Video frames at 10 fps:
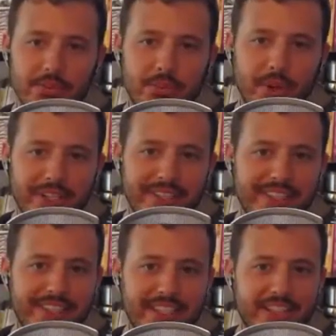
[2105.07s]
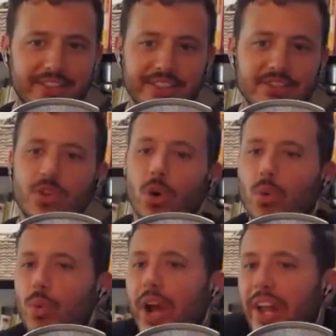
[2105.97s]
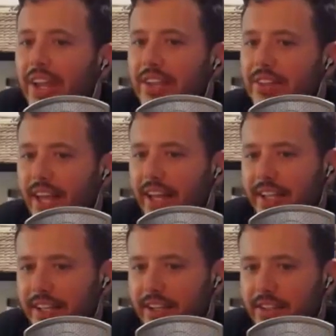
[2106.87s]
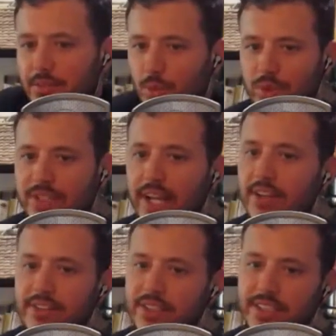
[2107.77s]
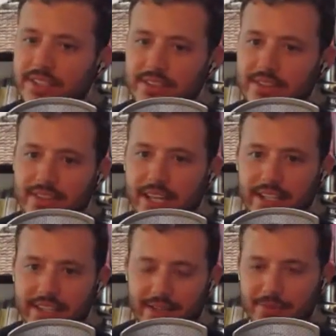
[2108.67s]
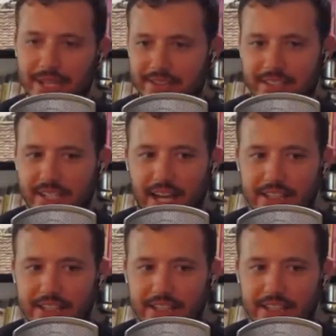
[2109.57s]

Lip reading: but there is no way that he is more talented than Messi.